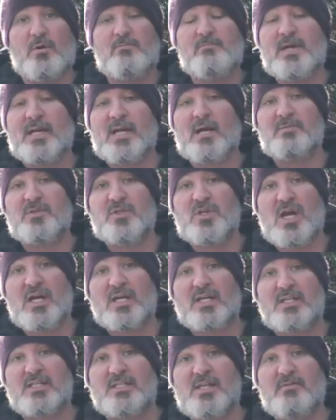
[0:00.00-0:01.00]
a pickup truck,
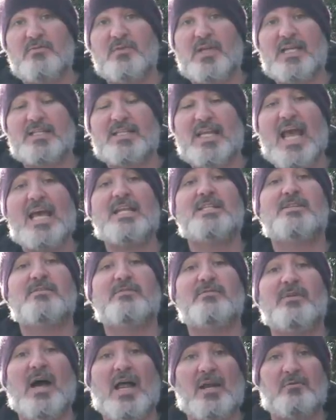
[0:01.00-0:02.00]
don't forget to head to
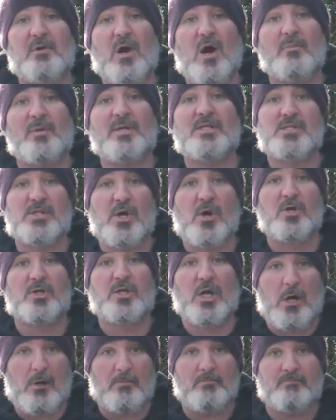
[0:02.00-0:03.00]

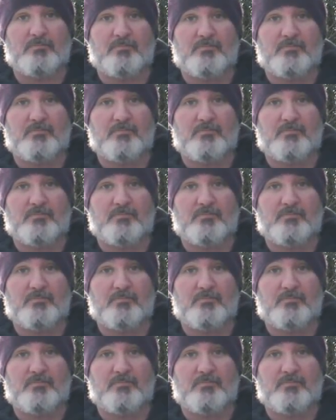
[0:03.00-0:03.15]
vanarama.com.